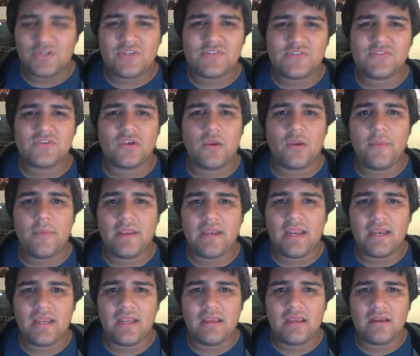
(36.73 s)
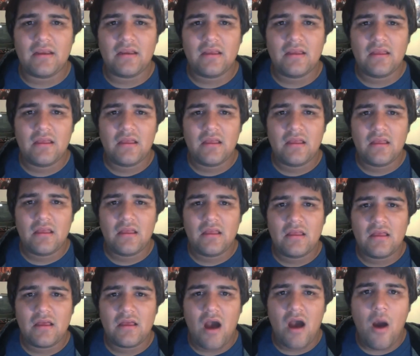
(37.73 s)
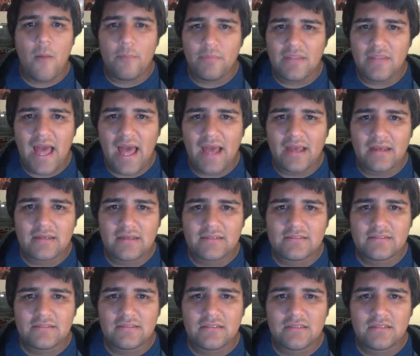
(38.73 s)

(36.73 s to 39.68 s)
discriminating on blacks.